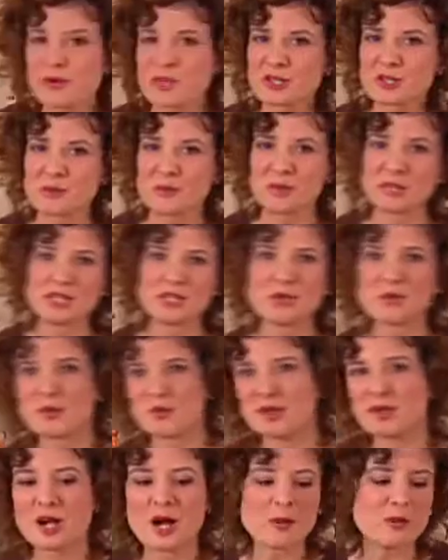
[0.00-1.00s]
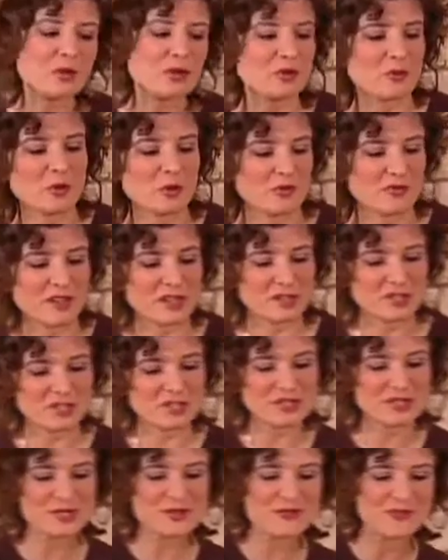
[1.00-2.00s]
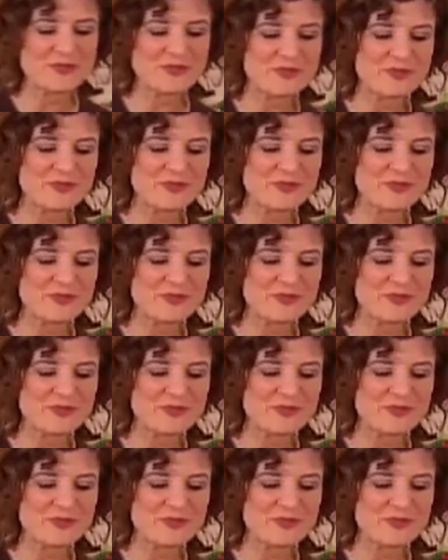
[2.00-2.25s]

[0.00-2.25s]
I want to complete it with a couple of more veggies.